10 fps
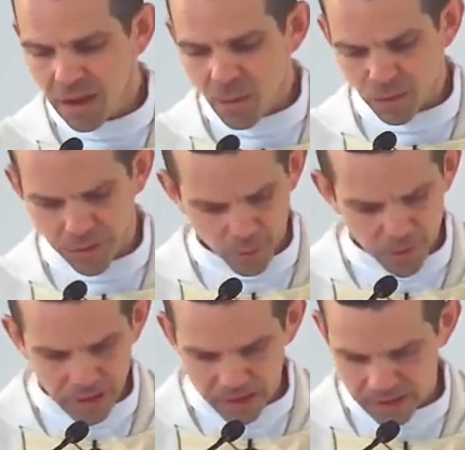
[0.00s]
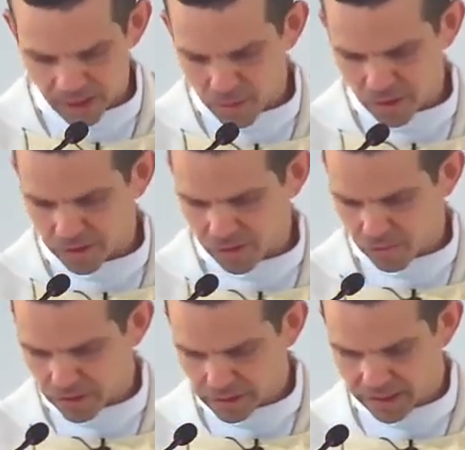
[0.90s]
What the Assumption is
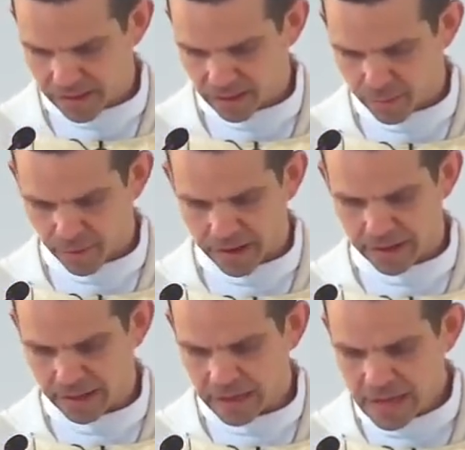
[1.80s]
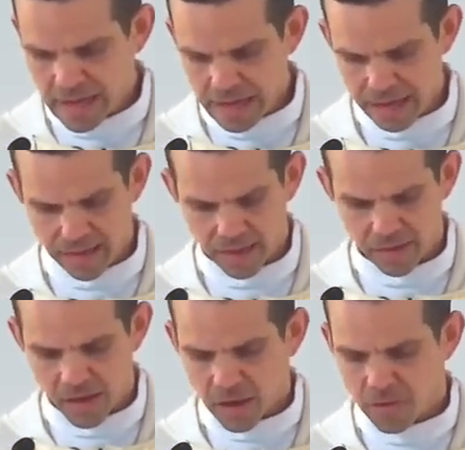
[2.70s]
really celebrating is
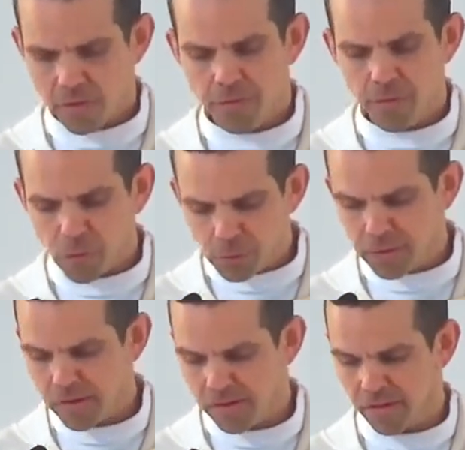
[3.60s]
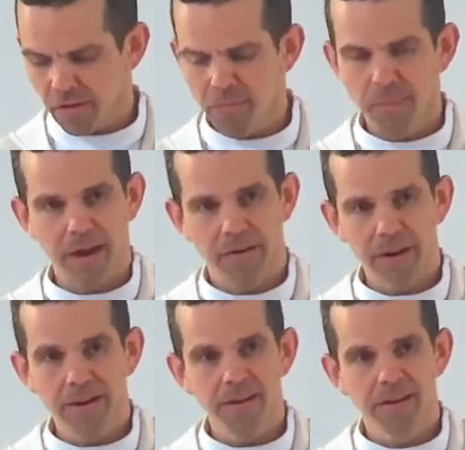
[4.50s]
that the fullness of
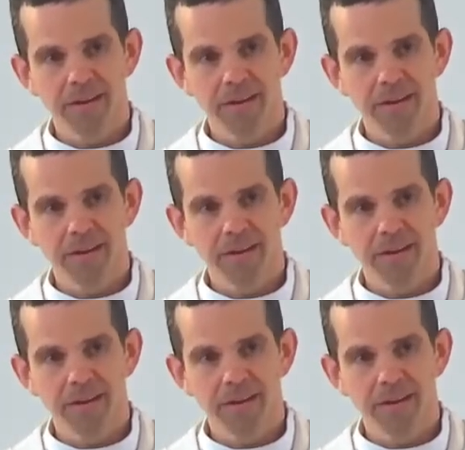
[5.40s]
Mary